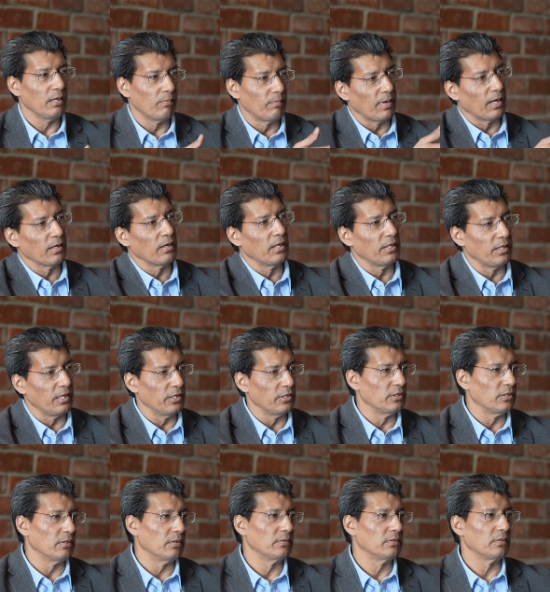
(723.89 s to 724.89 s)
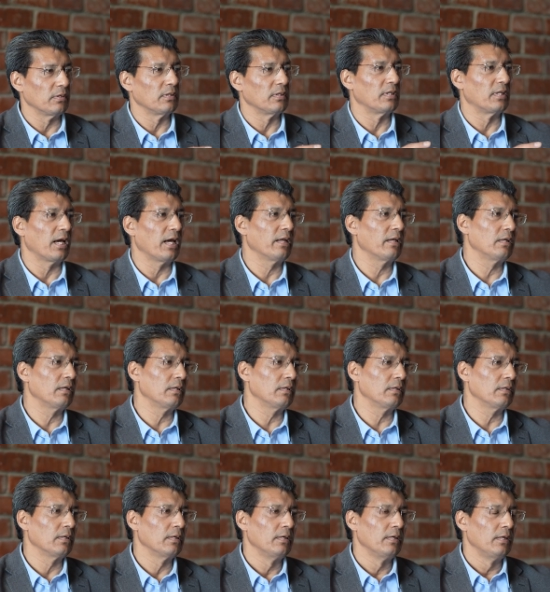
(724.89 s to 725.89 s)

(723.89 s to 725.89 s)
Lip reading: Yeah, Bangladesh. So then,